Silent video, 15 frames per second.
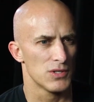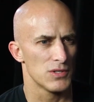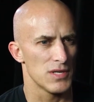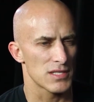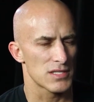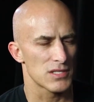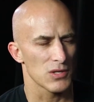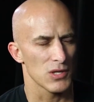
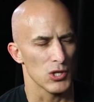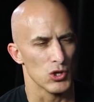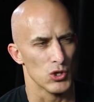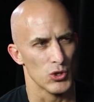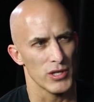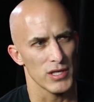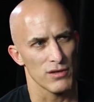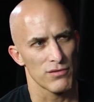necessarily
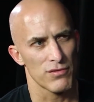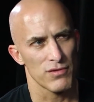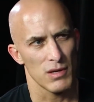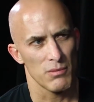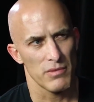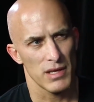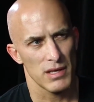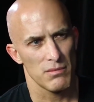learning
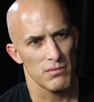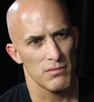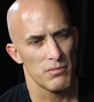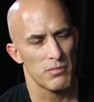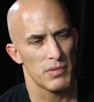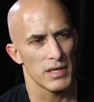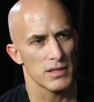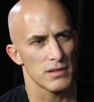from them,
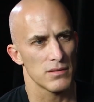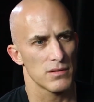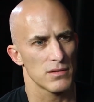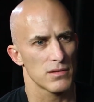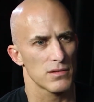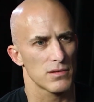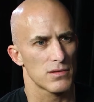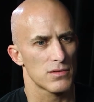but
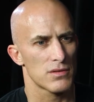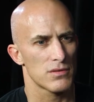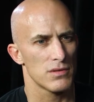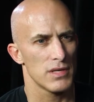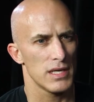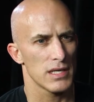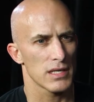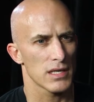
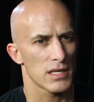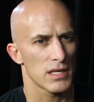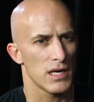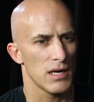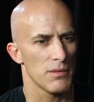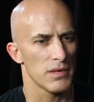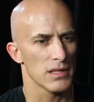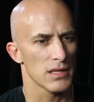creating a
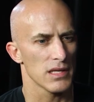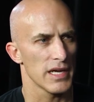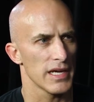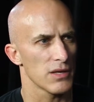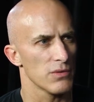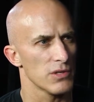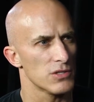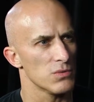common
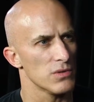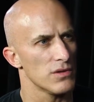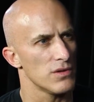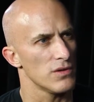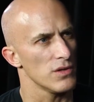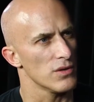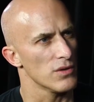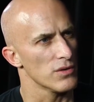language with
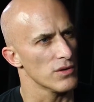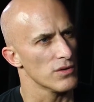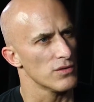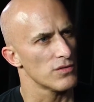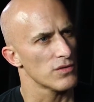the owner.